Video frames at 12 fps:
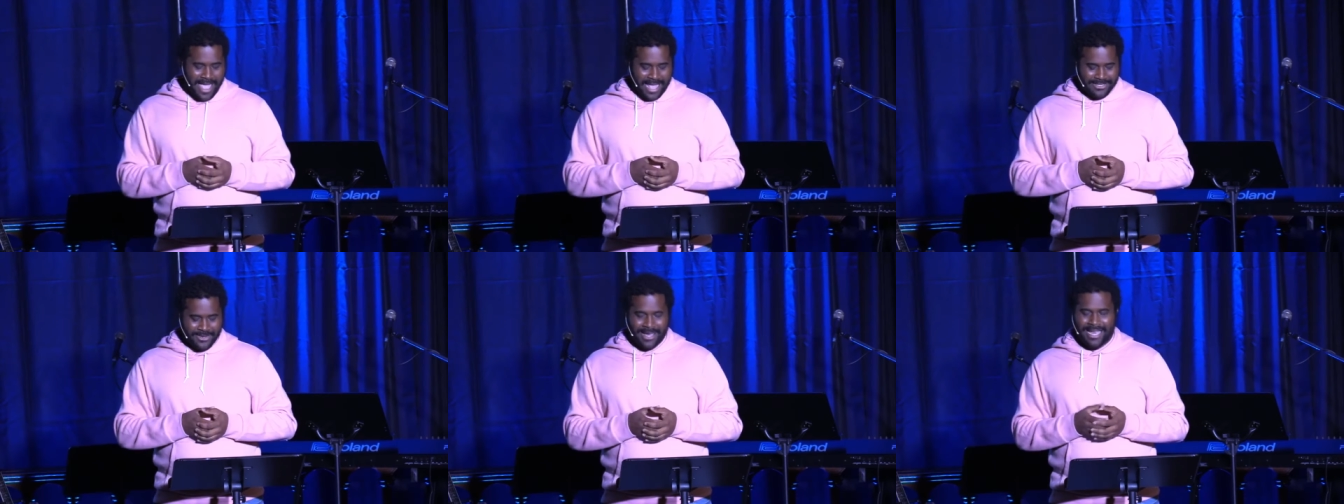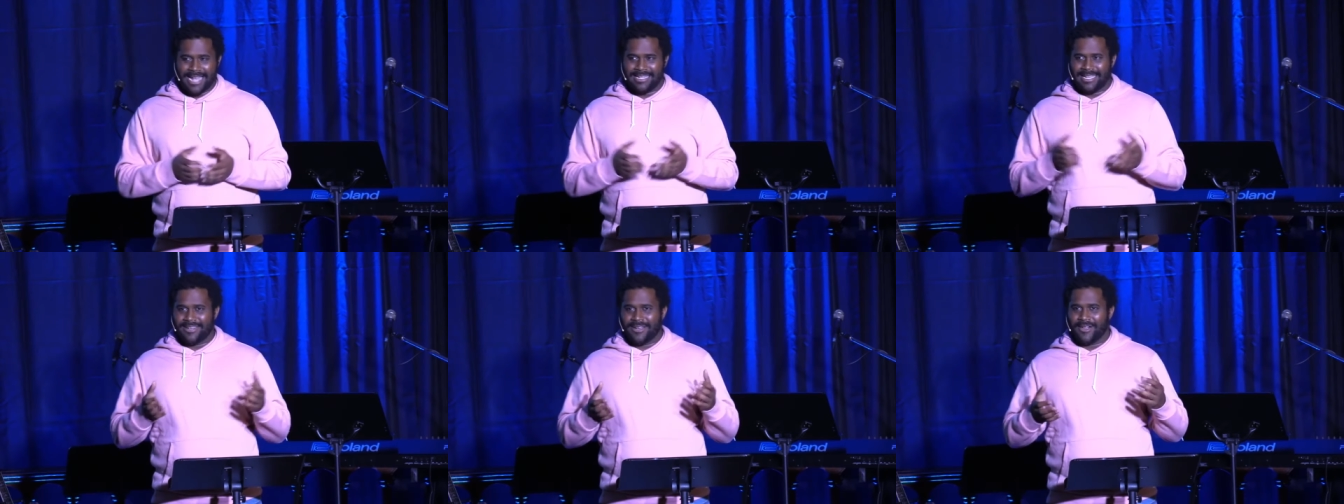And so I got
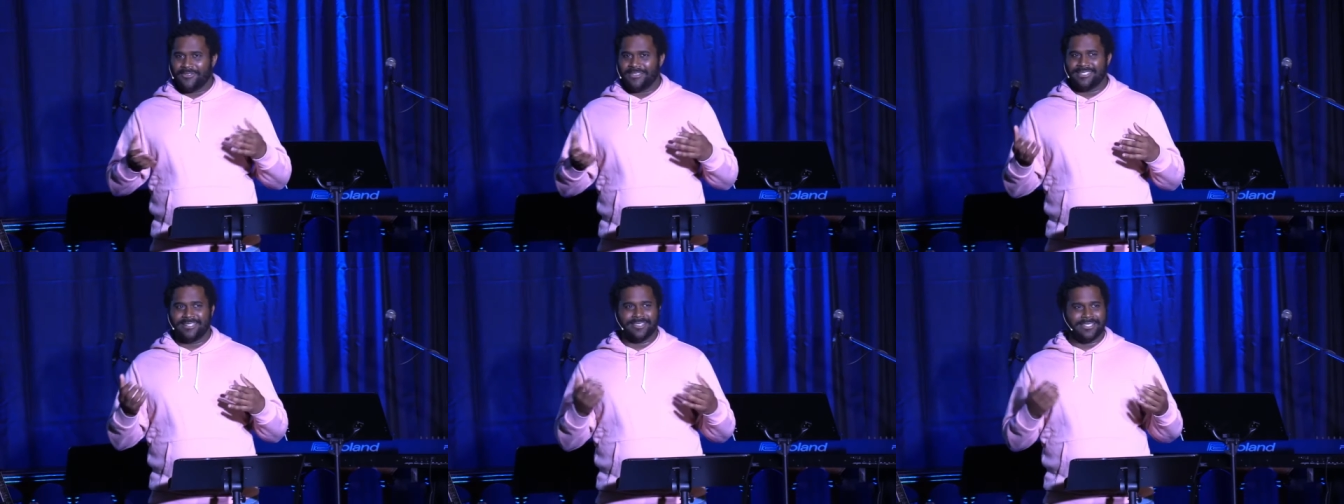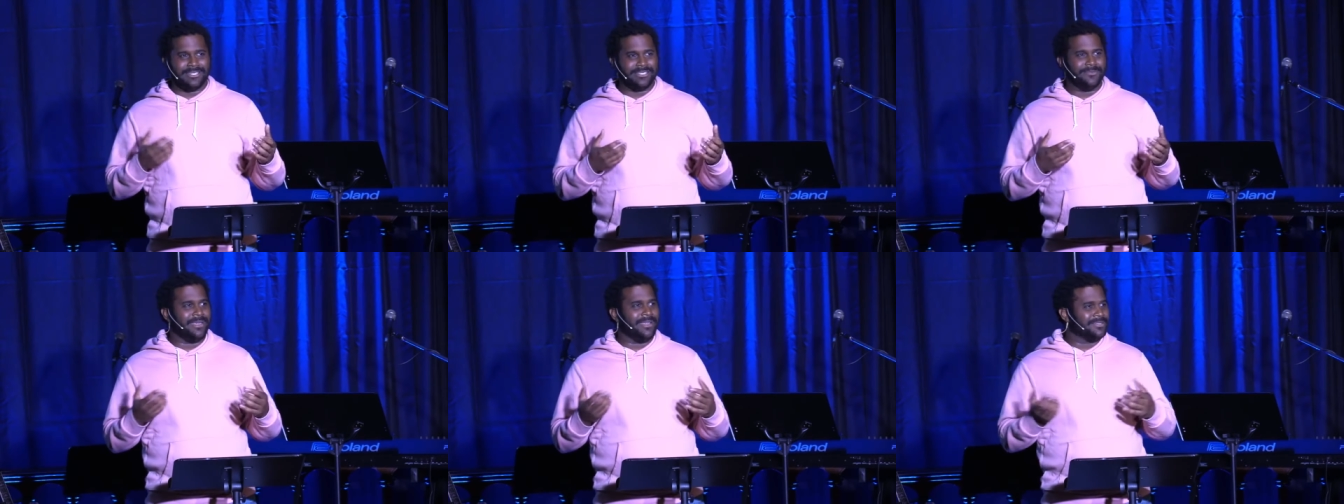to eat all of these
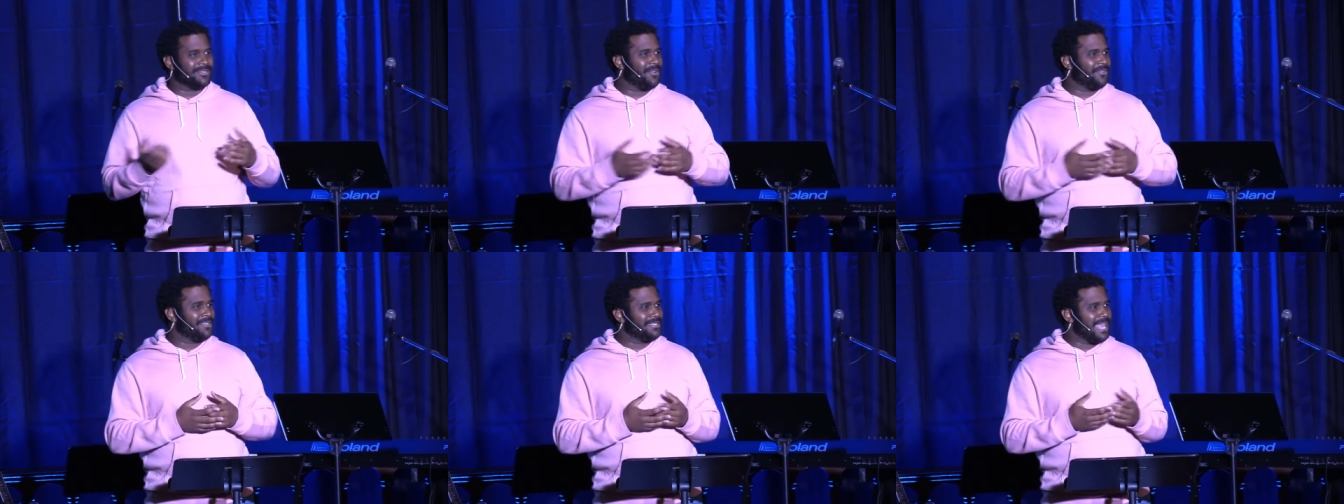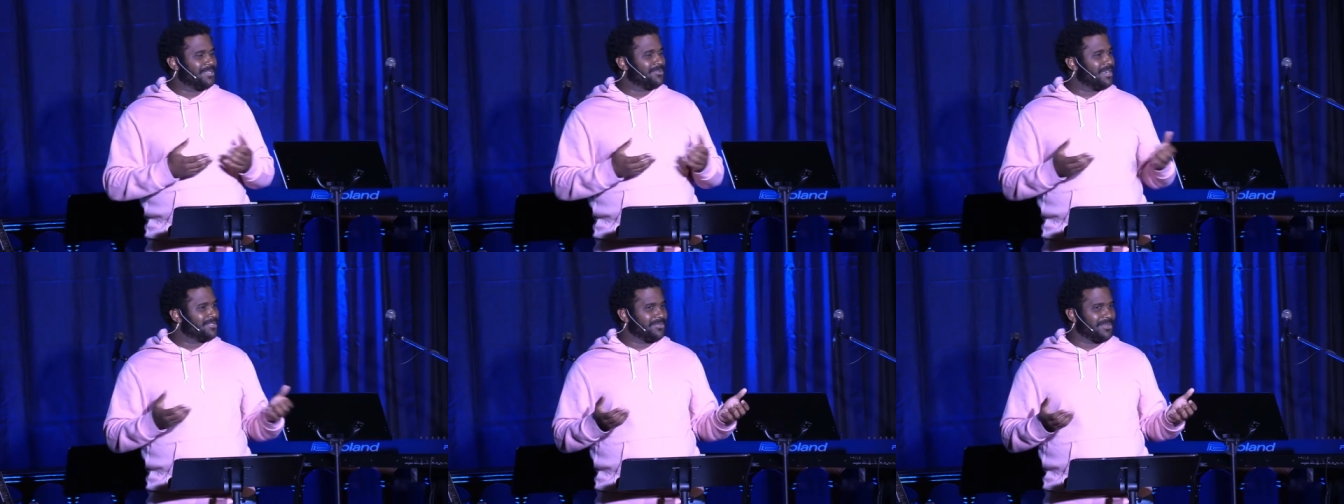delicious meals at all of these nice
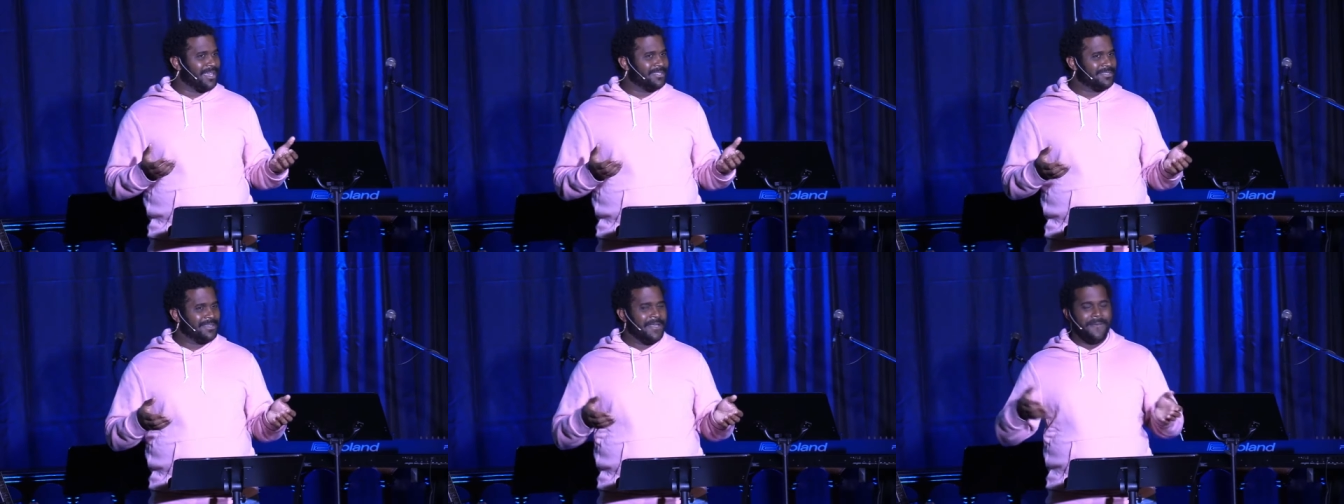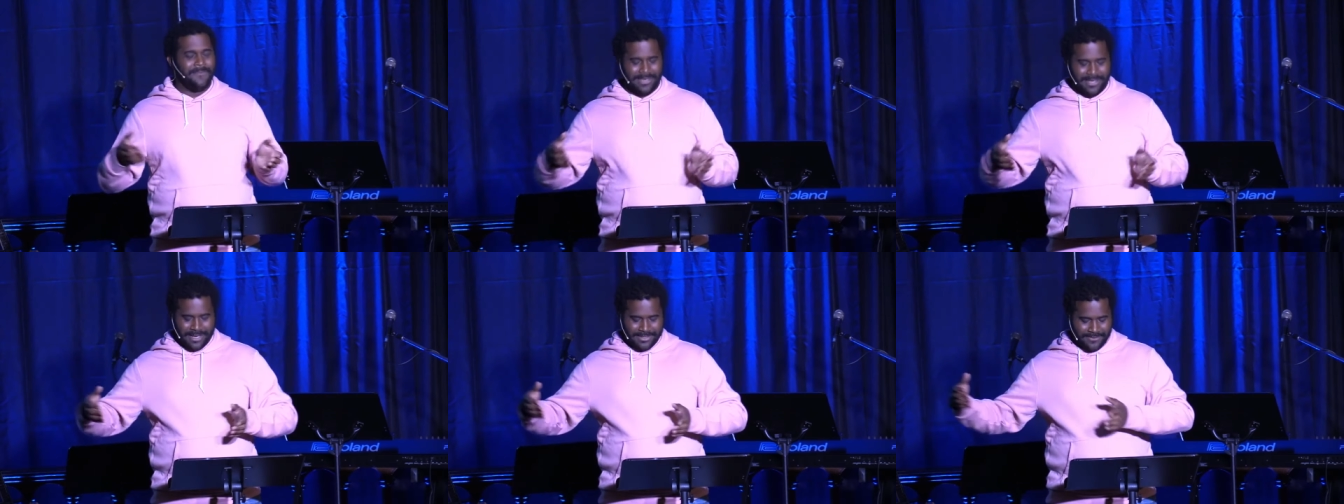restaurants
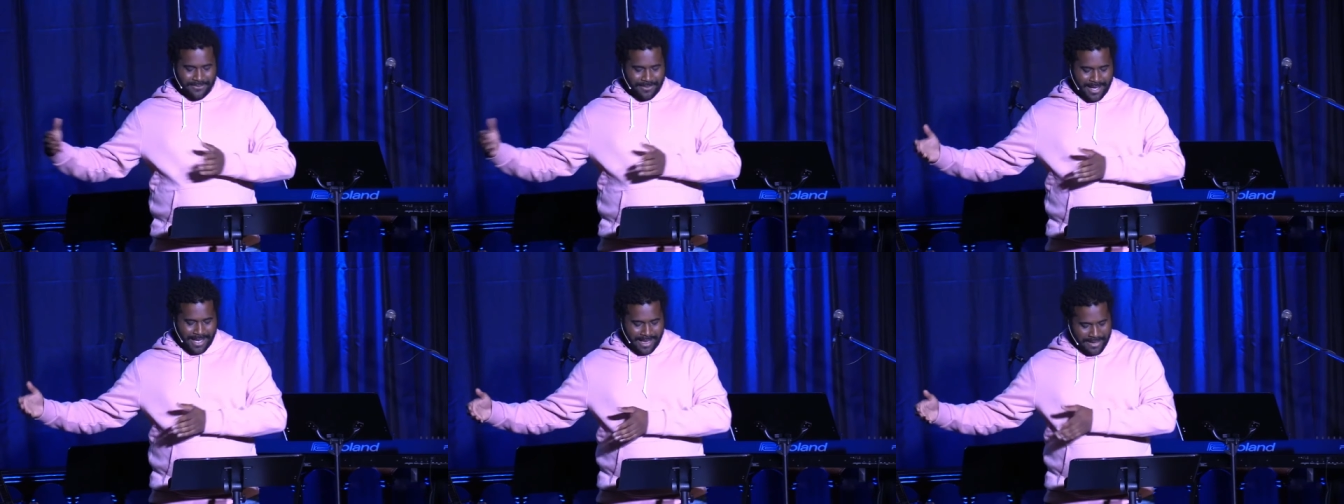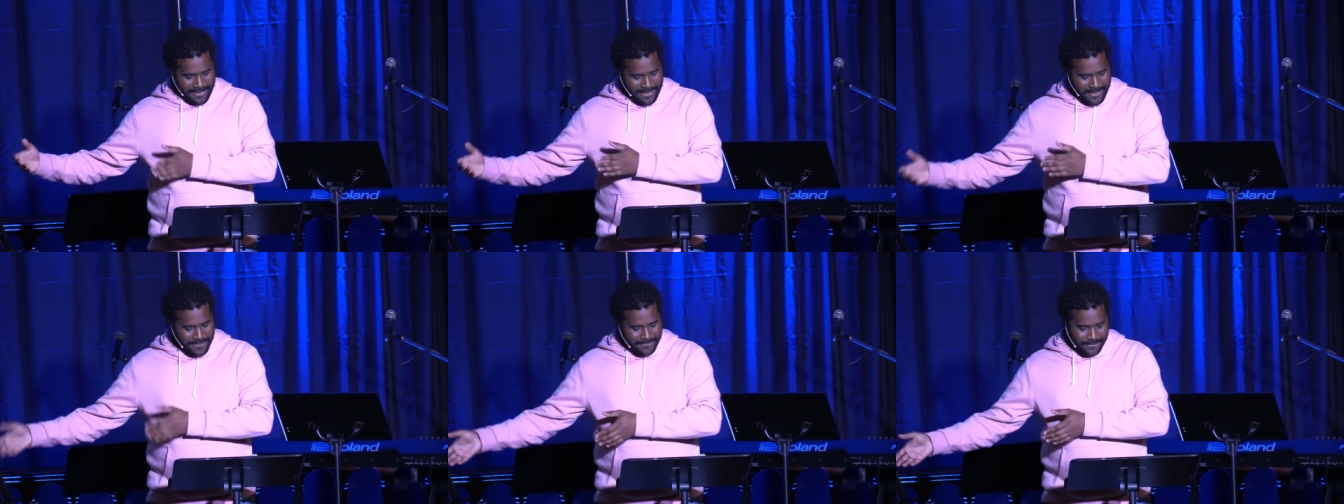because of my
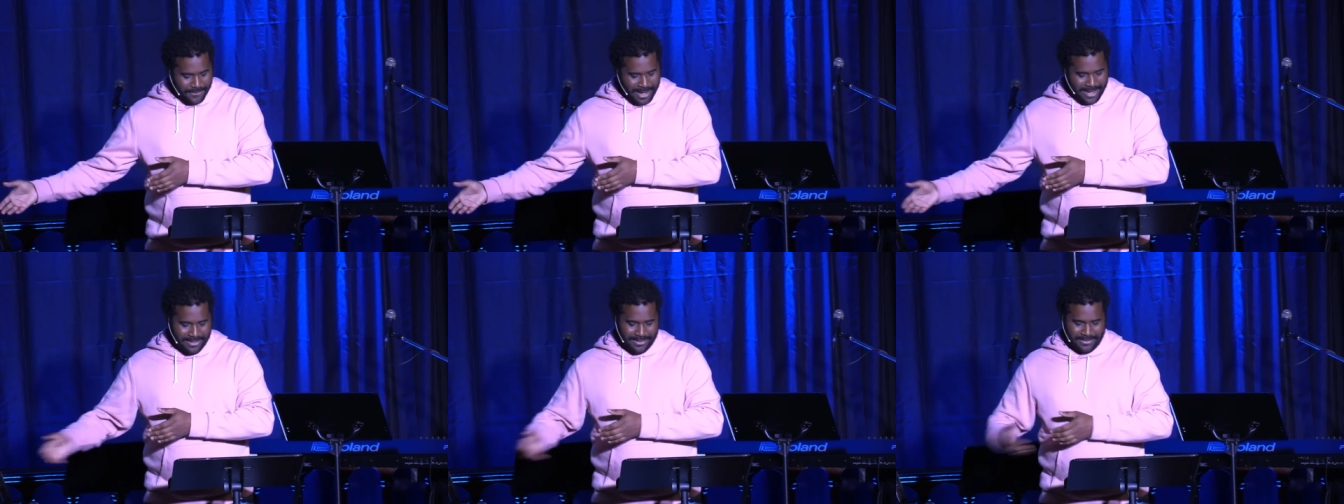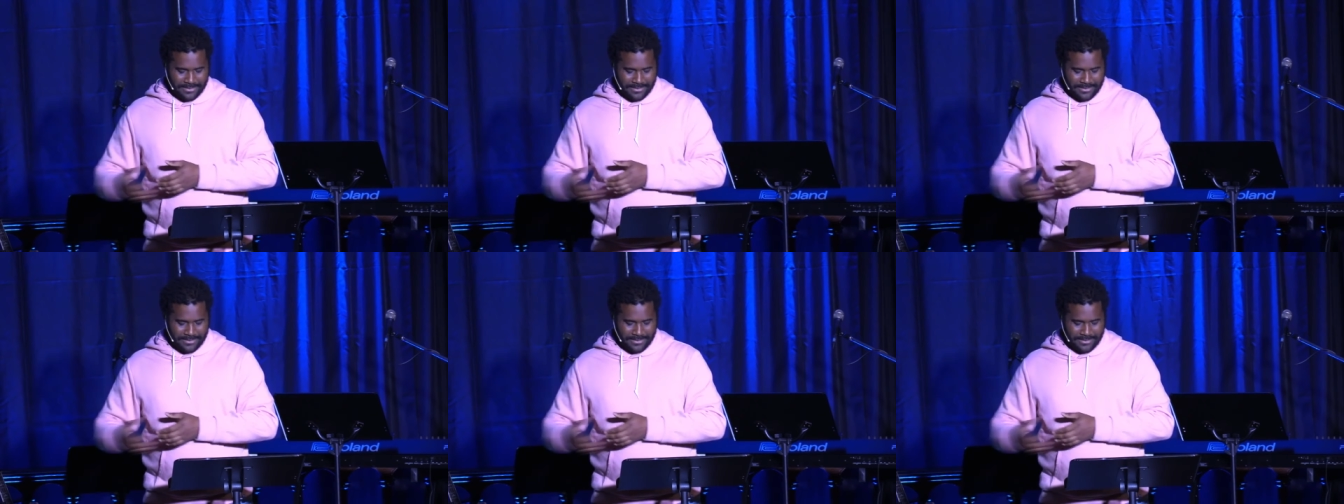friend.